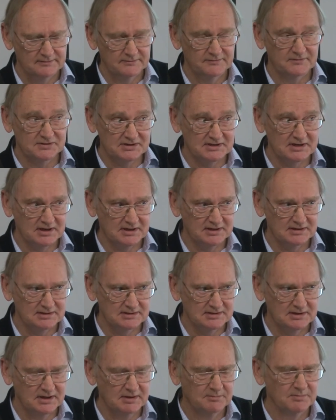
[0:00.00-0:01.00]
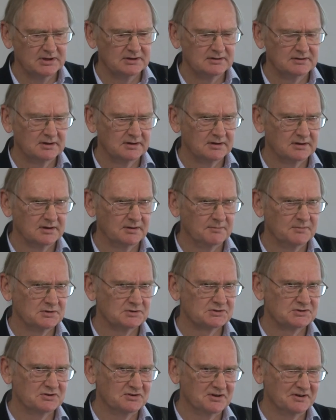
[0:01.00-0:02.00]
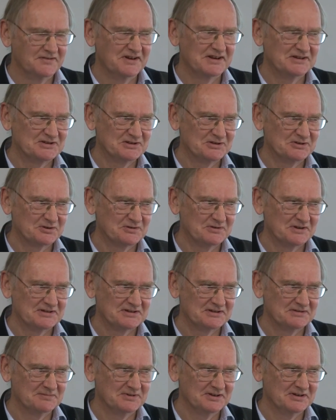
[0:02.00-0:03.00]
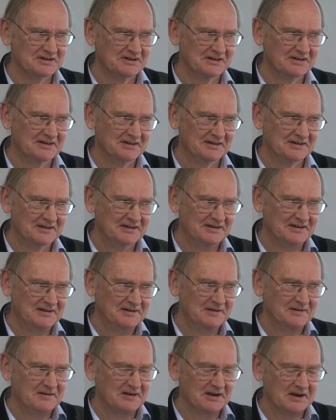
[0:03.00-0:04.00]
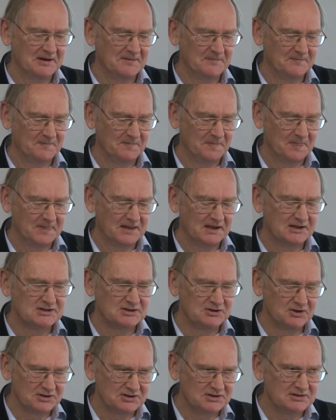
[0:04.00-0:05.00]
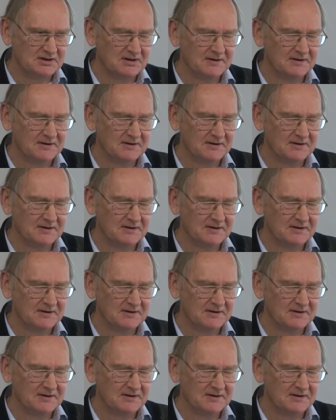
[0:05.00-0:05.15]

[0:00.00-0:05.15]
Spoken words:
for starters. But I'm not sure I've answered your question, but it's not...